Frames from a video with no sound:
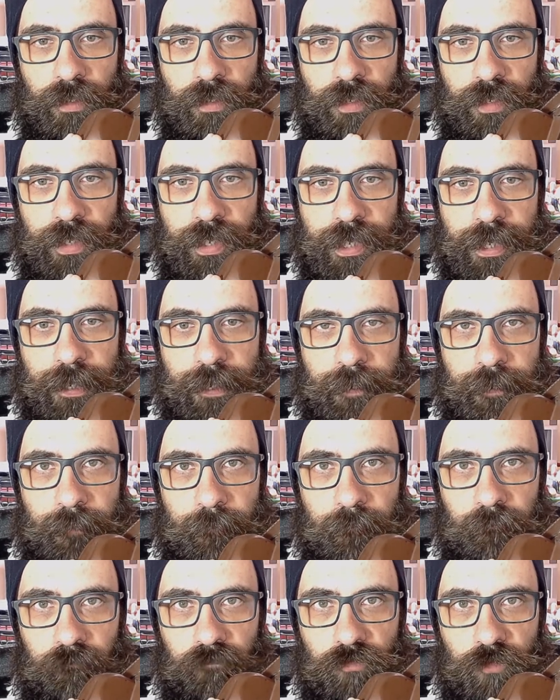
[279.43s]

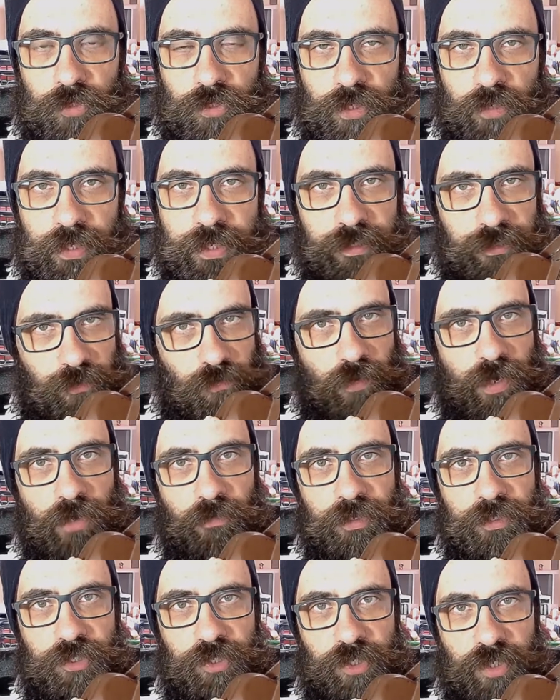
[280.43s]
So it's where
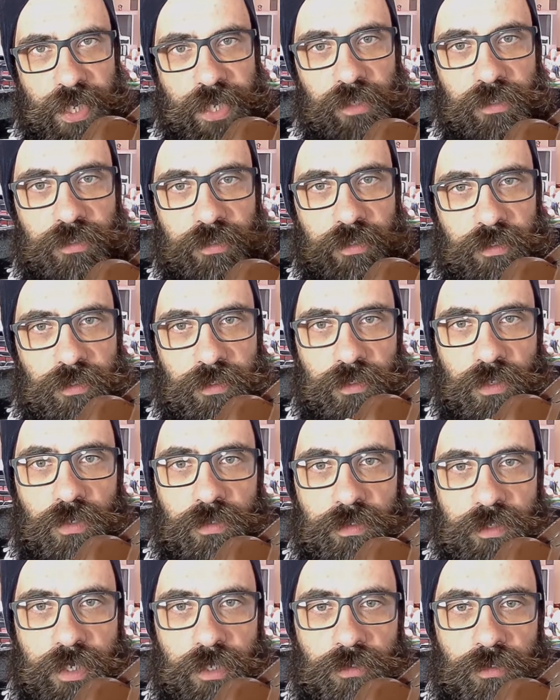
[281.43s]
it shines. It's on
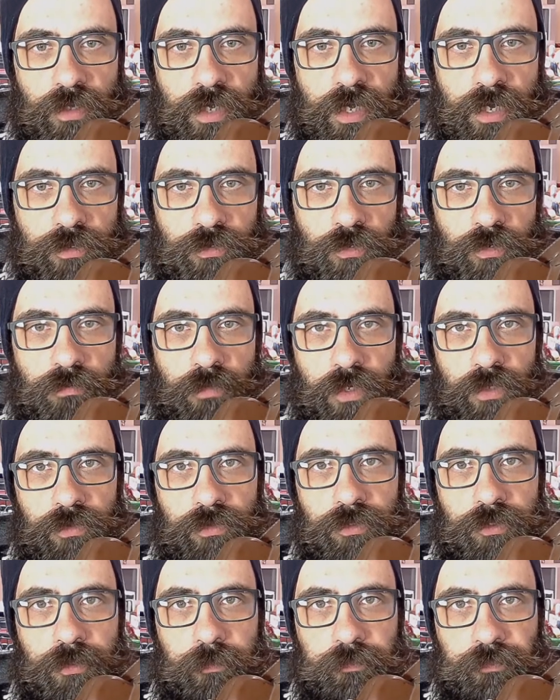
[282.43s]
the auto
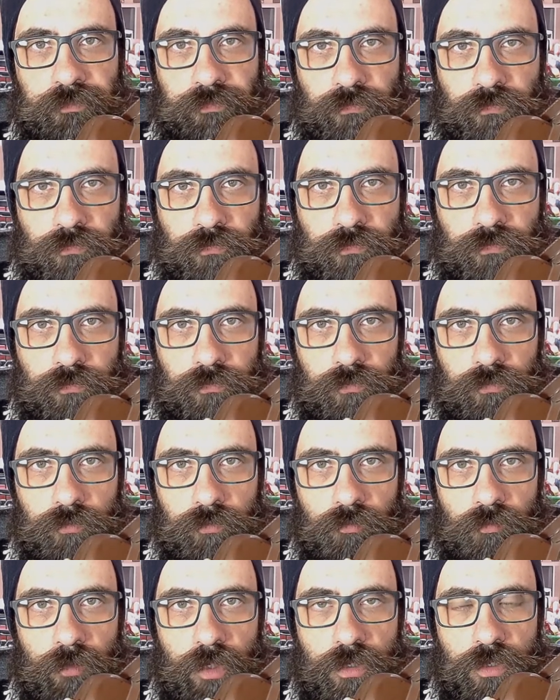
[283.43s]
mode.
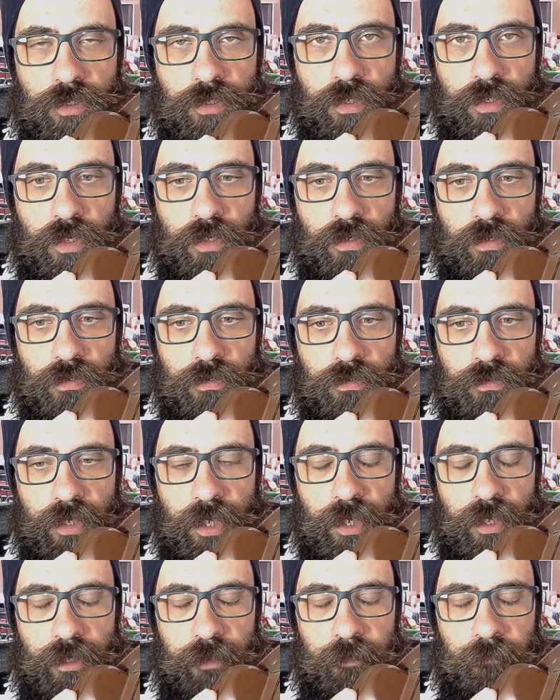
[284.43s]
So
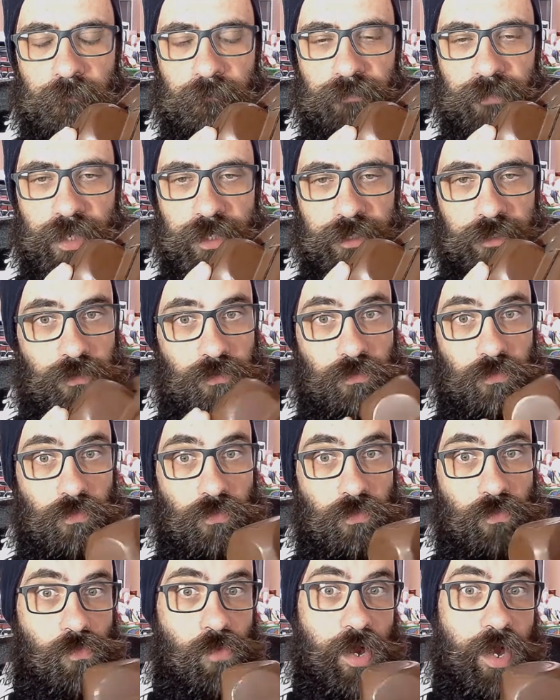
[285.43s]
that's
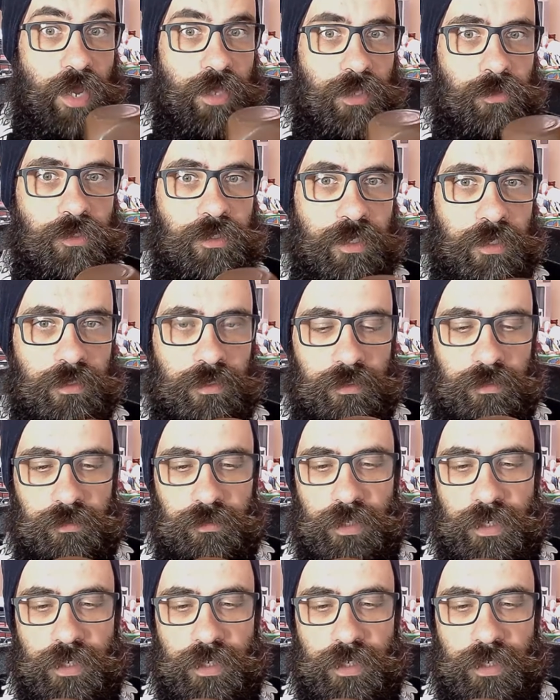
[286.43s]
where I use it.